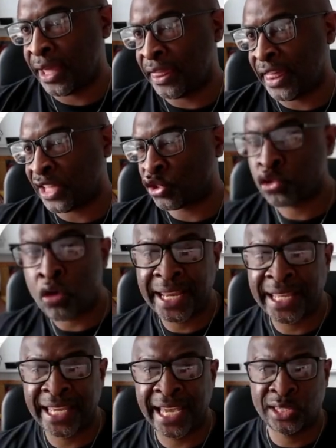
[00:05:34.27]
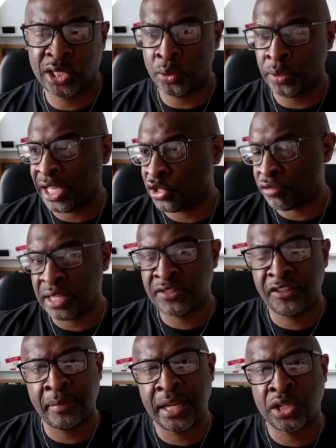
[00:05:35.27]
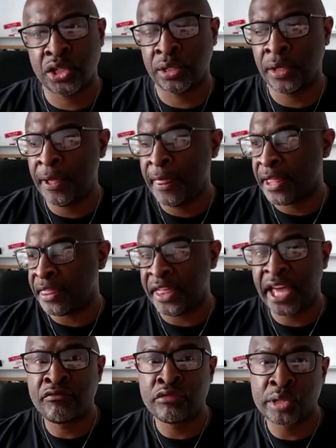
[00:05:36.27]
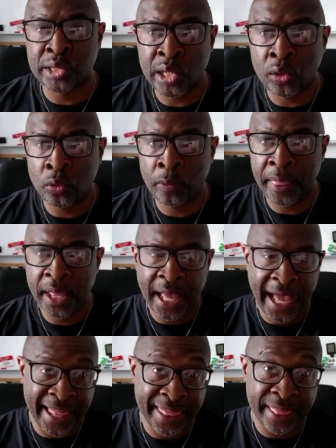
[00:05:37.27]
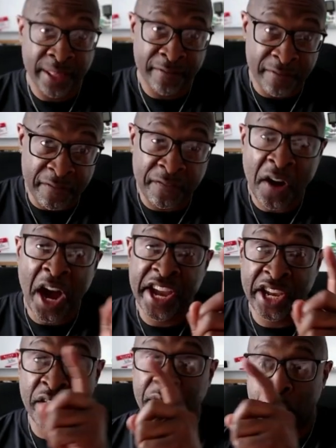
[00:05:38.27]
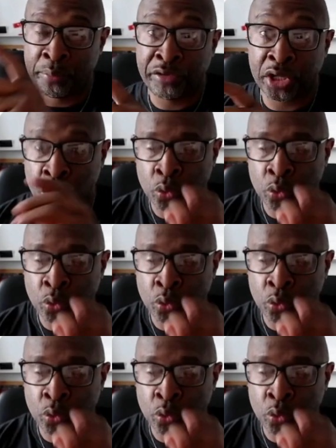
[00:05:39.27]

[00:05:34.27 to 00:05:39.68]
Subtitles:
they're trying to get to, their transformation, their result, and via the bridge,